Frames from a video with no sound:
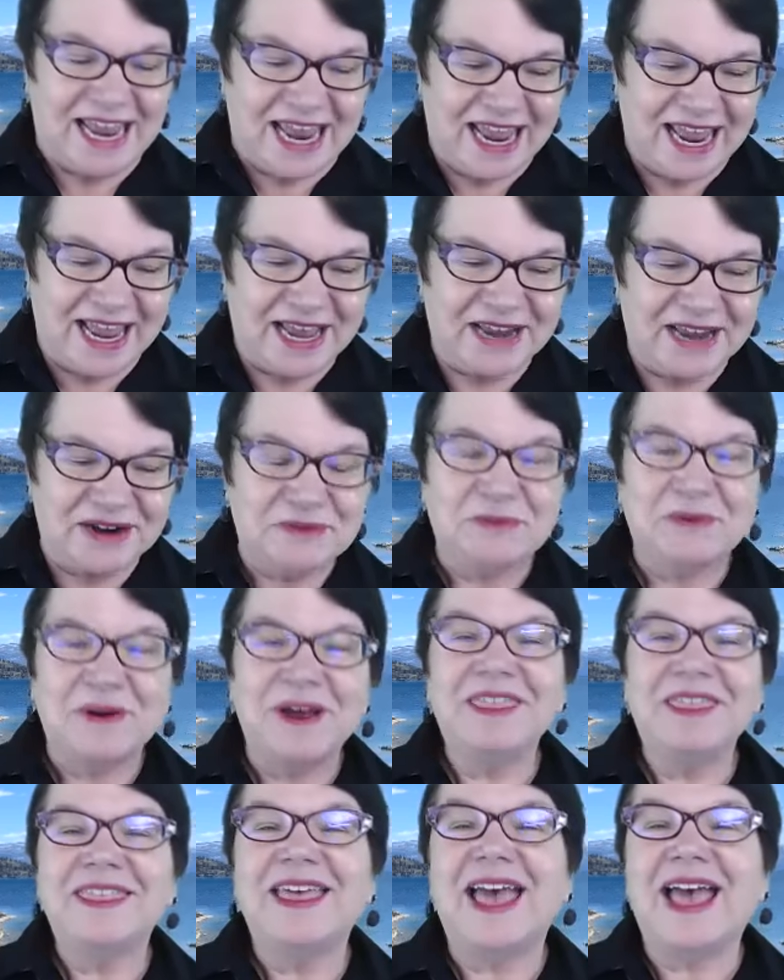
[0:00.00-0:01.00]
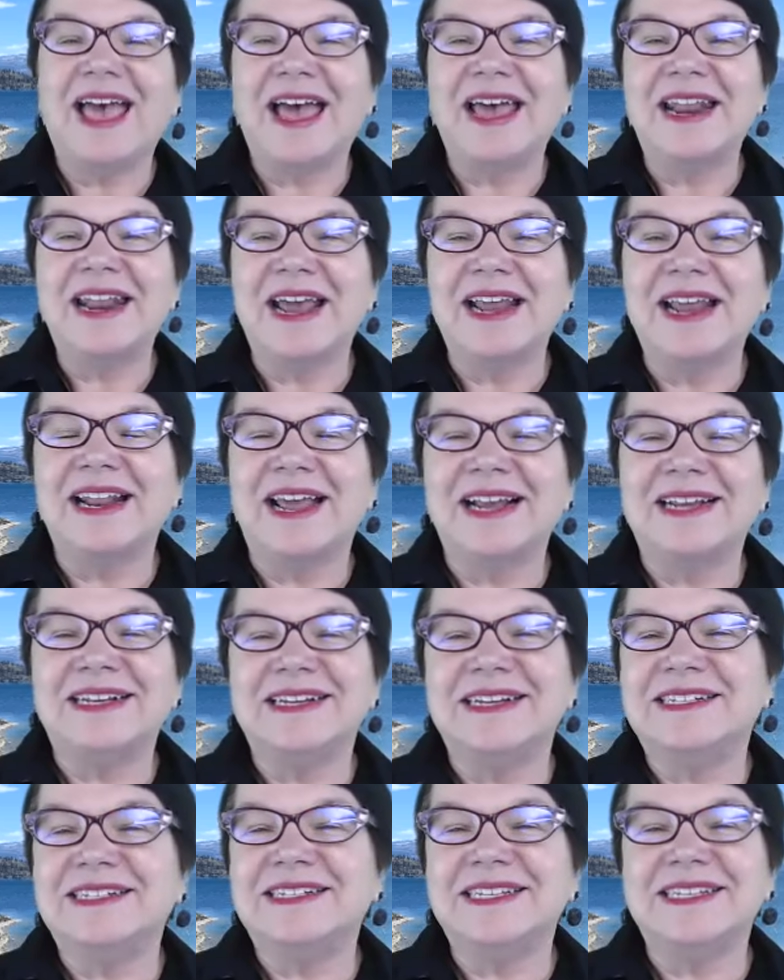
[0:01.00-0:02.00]
And with that, I'd like
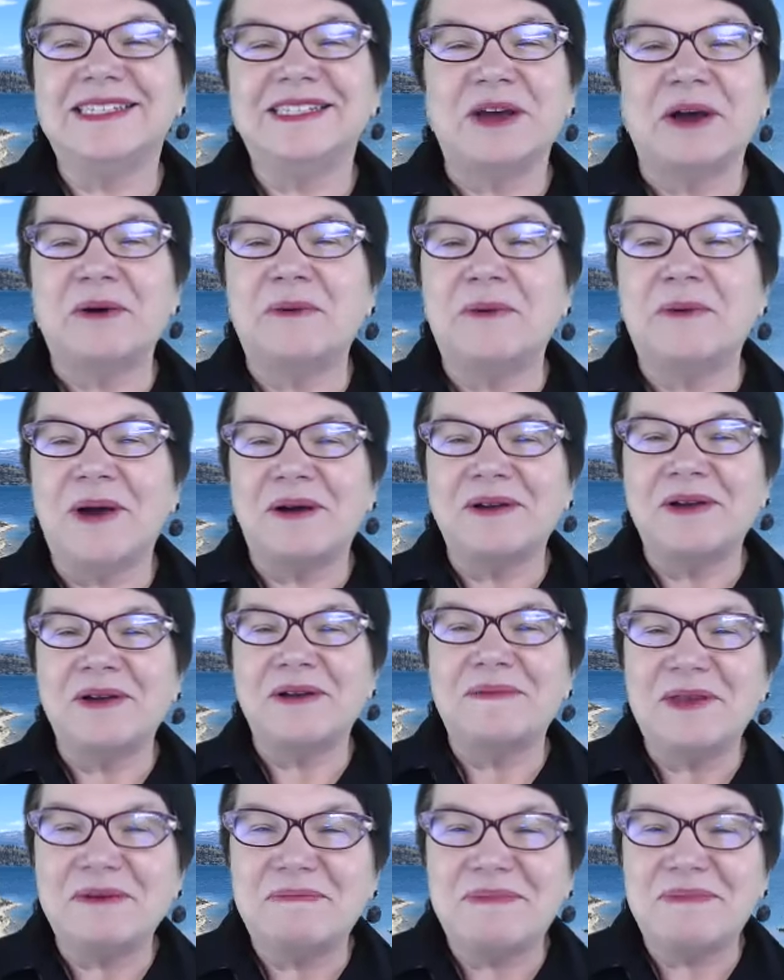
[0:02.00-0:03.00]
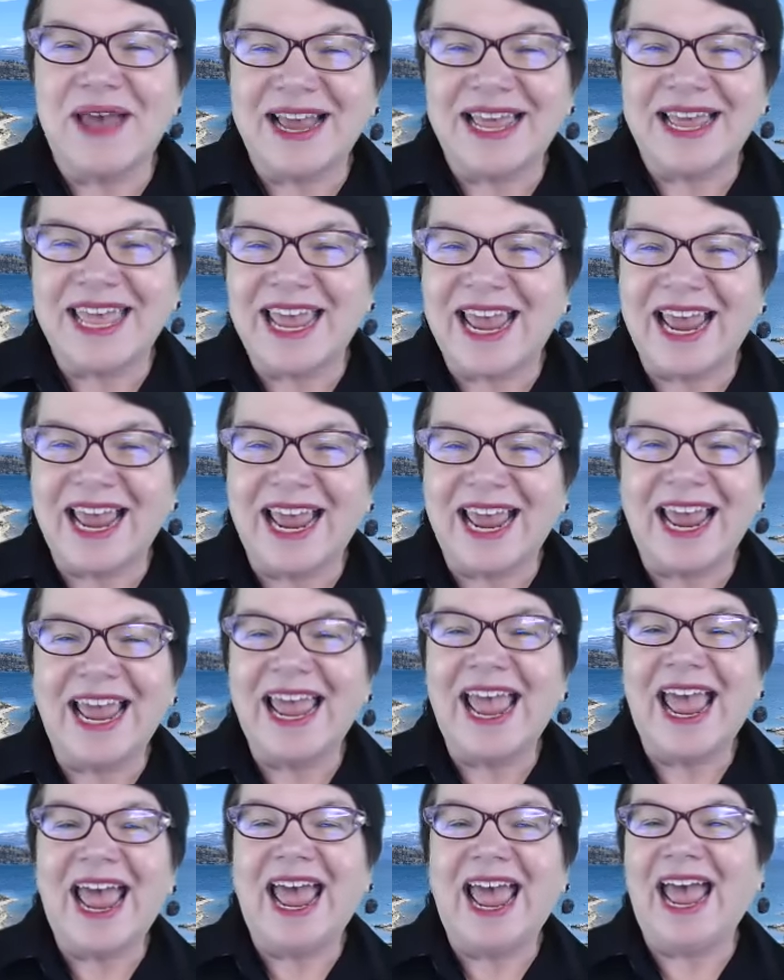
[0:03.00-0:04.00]
to just welcome you, Becky,
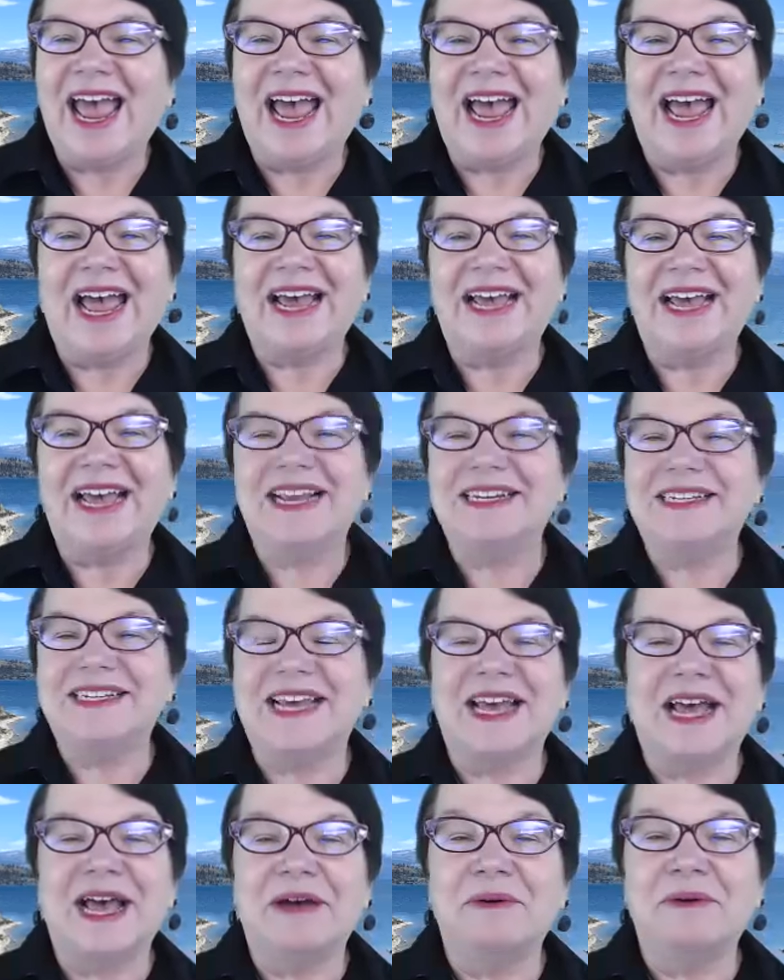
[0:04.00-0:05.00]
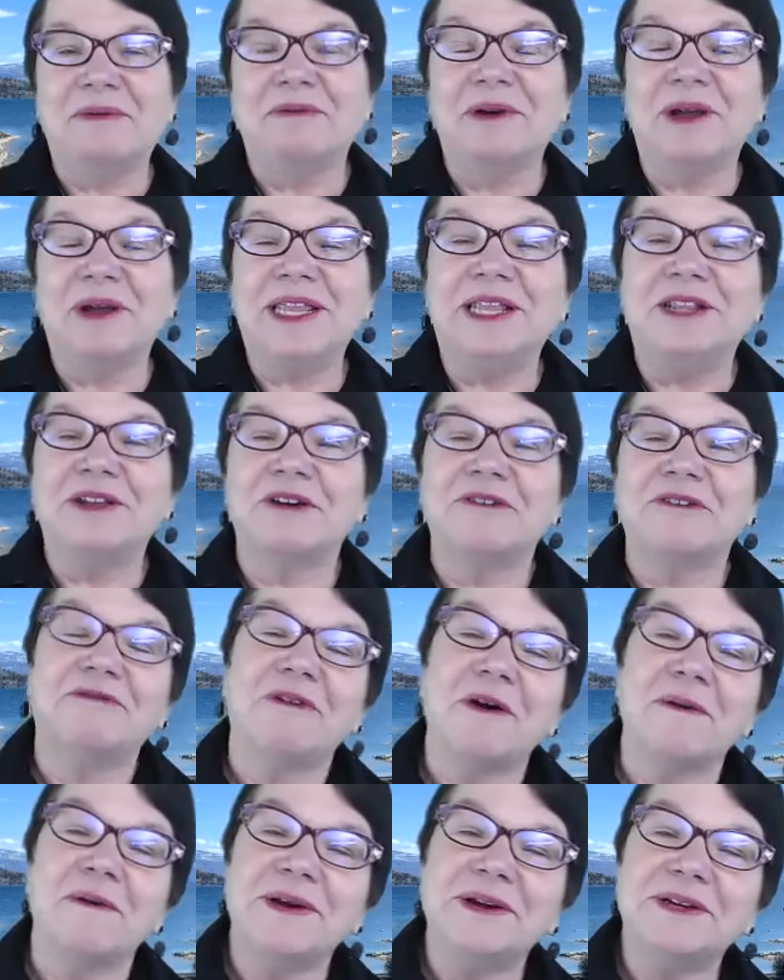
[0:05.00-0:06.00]
and really look
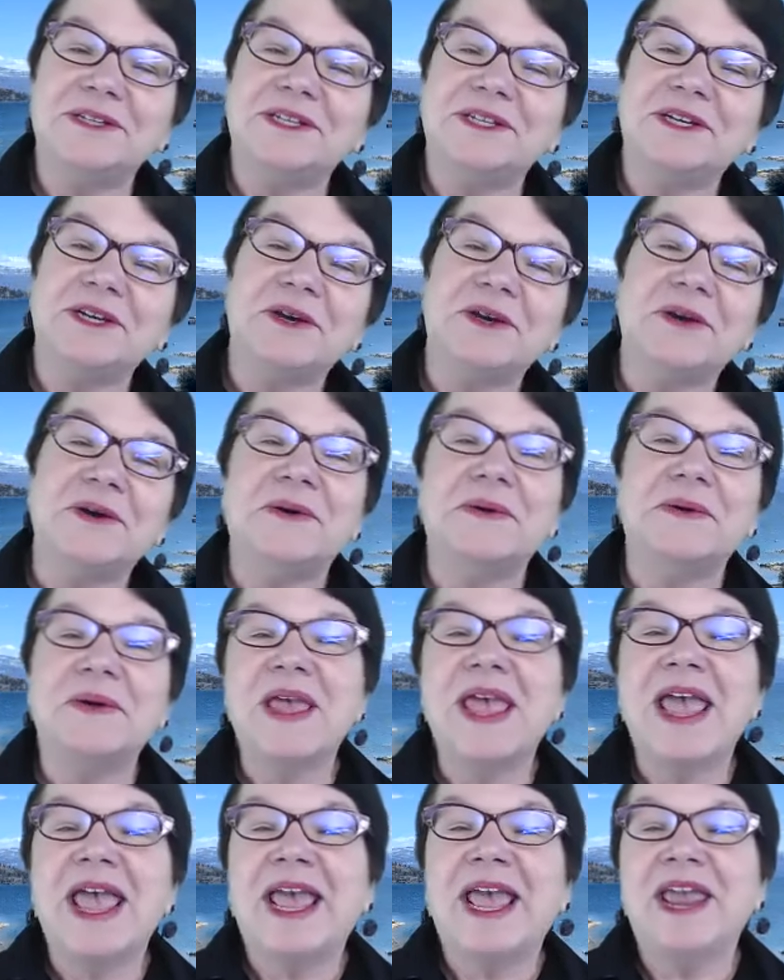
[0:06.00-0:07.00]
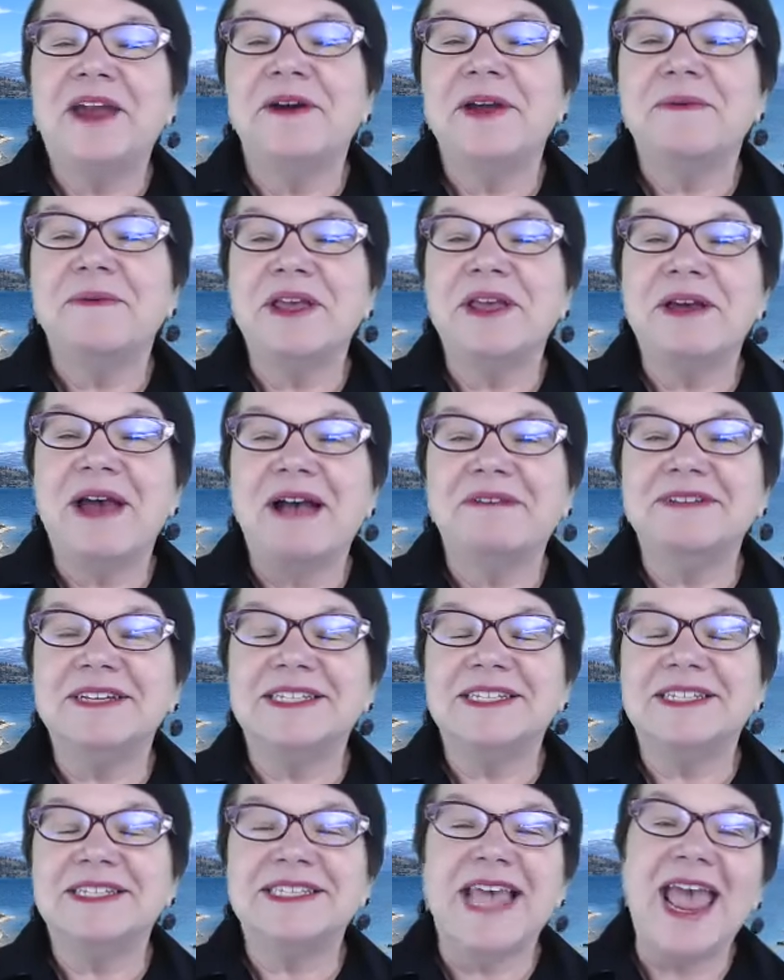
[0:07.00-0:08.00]
forward to hearing what you have to
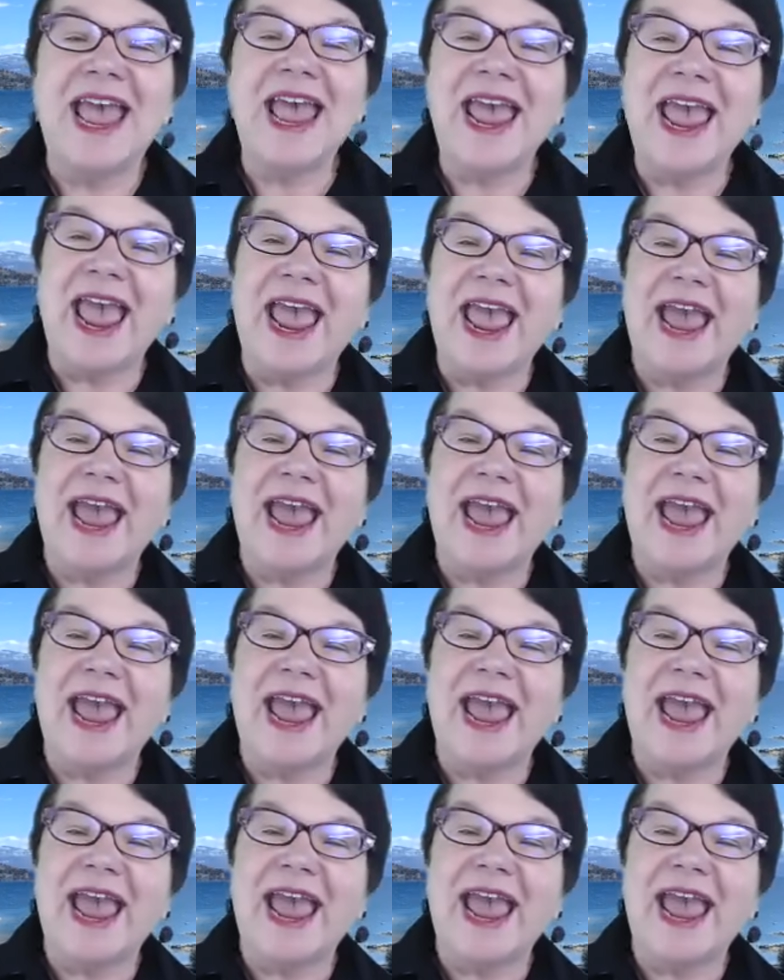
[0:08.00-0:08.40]
say.